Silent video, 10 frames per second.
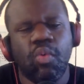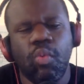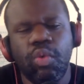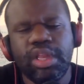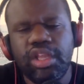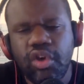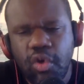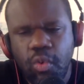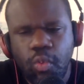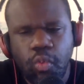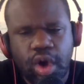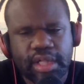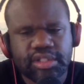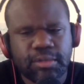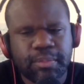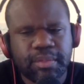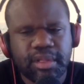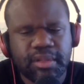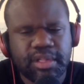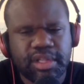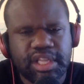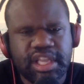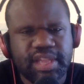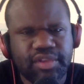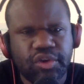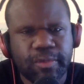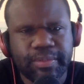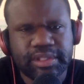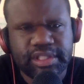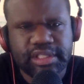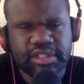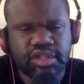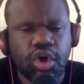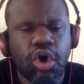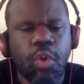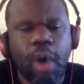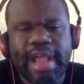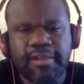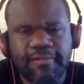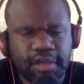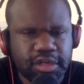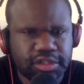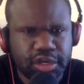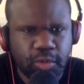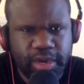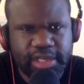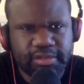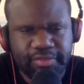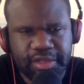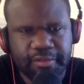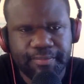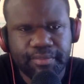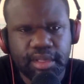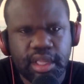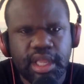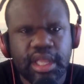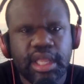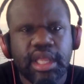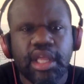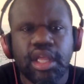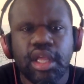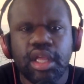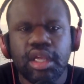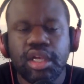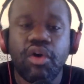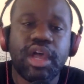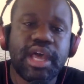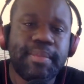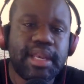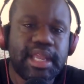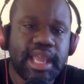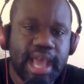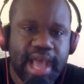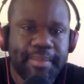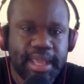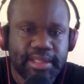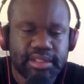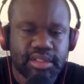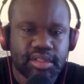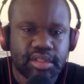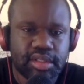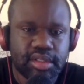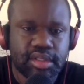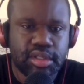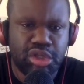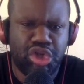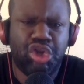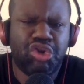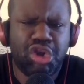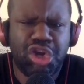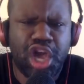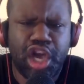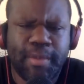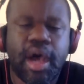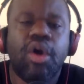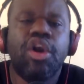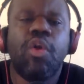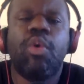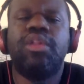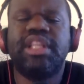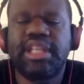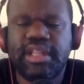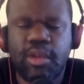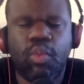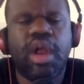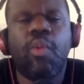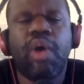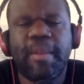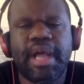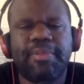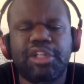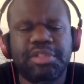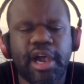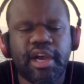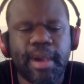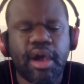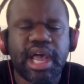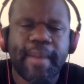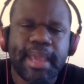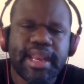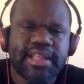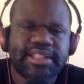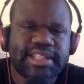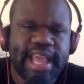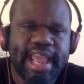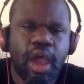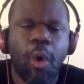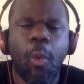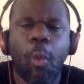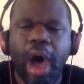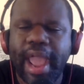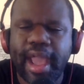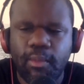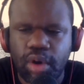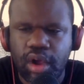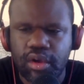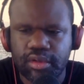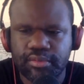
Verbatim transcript: When you want to to give your positions on why you feel the certain way that you feel, don't come in and comment. You know what you're talking about. No, well then then what what am I supposed to be talking about? Come in and say why I'm wrong.